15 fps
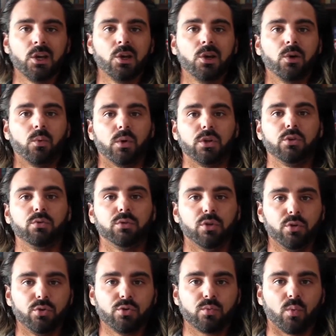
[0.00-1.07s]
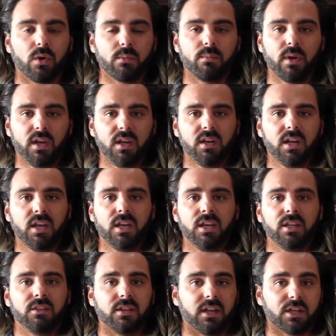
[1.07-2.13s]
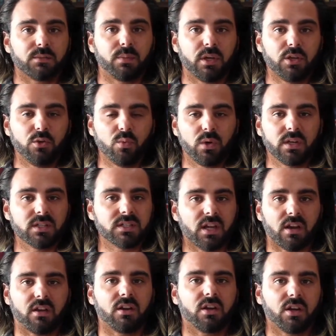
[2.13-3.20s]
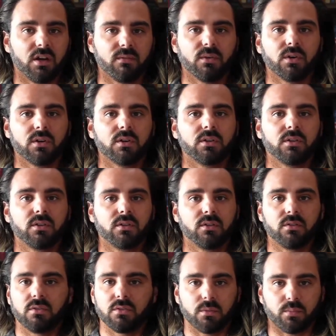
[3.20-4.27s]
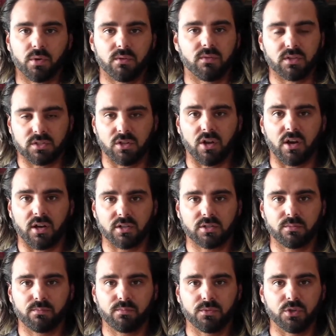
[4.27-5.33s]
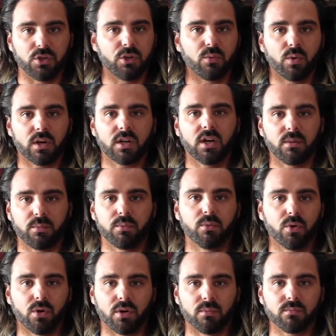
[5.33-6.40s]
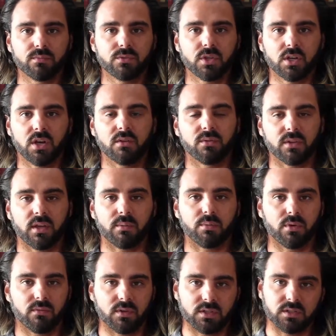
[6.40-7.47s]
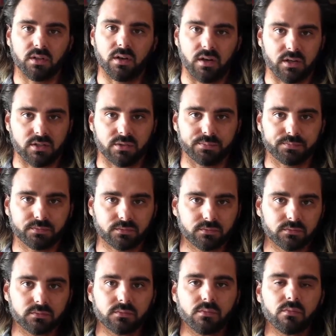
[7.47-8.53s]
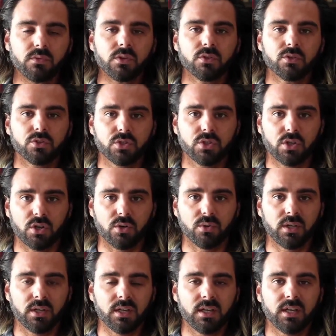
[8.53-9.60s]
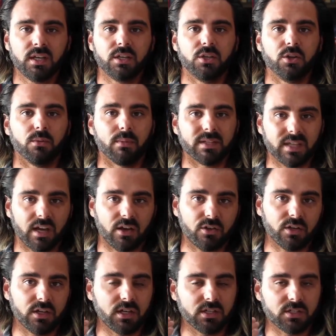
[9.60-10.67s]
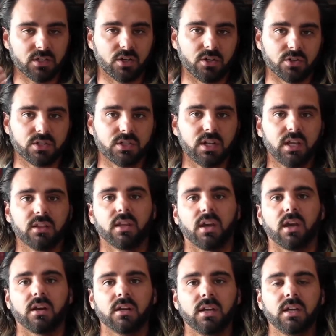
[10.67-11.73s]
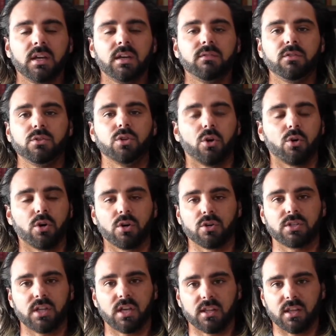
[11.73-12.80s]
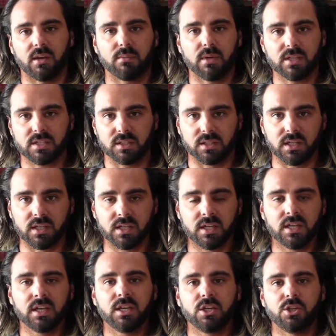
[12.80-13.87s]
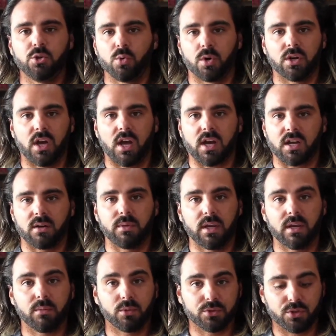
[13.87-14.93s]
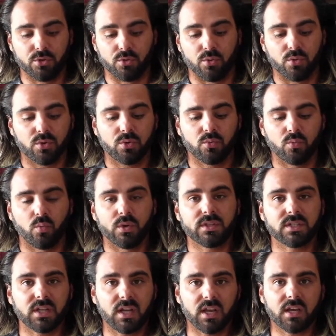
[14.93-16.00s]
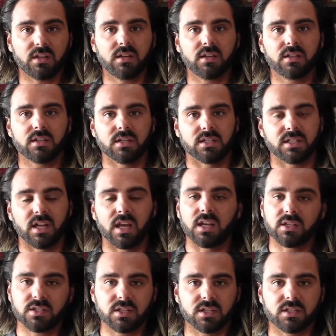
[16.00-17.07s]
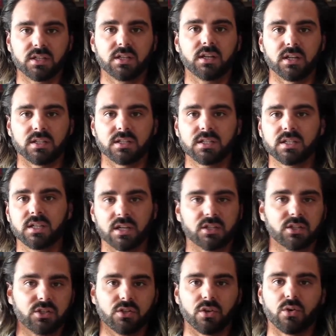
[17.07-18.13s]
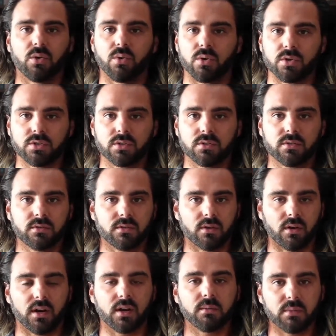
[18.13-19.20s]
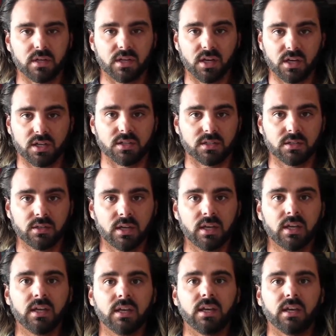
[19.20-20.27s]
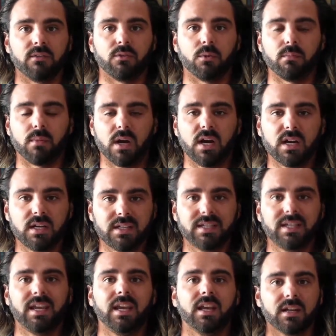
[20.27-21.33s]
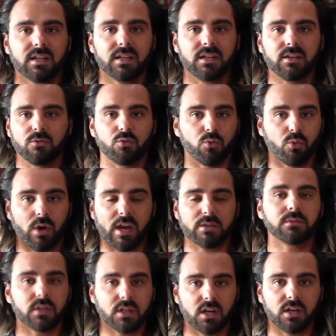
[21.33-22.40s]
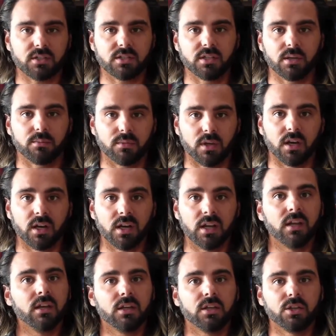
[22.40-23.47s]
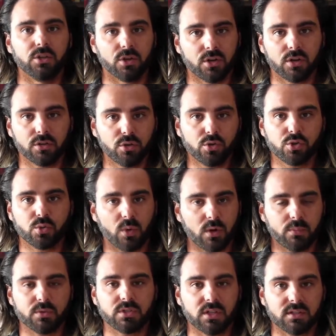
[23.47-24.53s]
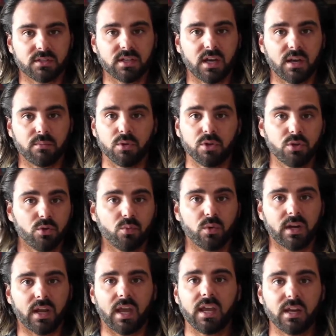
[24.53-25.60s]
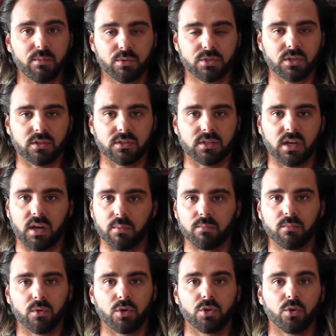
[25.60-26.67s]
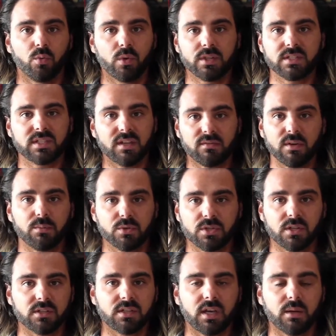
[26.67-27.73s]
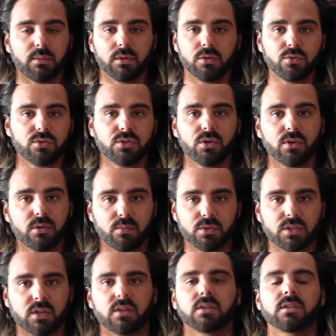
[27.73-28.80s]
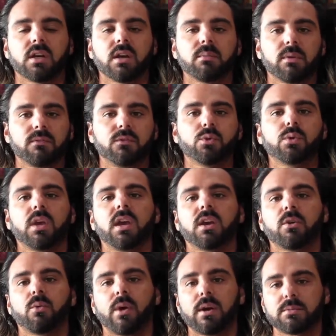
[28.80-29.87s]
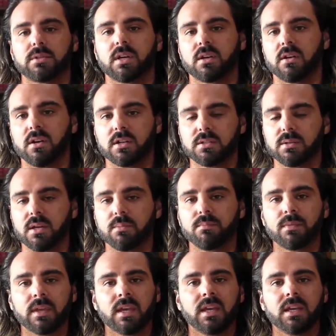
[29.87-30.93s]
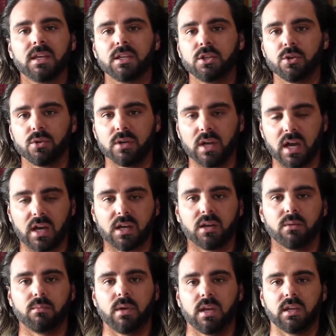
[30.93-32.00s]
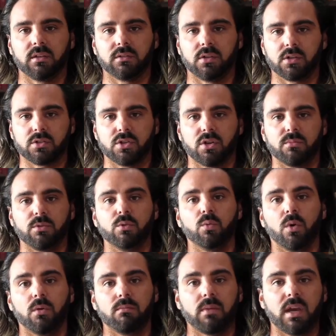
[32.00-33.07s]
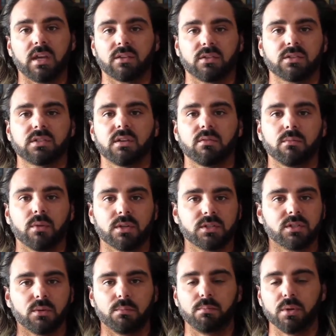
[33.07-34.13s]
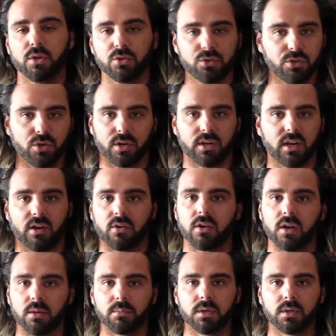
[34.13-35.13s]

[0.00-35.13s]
when you lose one bet, the next bet you win is going to cover the previous loss. You need to win a couple more to cover that previous loss. So your mentality needs to understand that. If you don't understand that mentally, you are not going to be able to withstand and stay consistent and stick to the course. All right. Because if your mind can't grasp the concept that you're going to lose 20% of the time, but you'll win 80% of the time, or you'll win 70% of the time and lose 30% of the time, if you can't grasp that concept, you're not going to make it long term. You won't make it the 7 months to build your account up.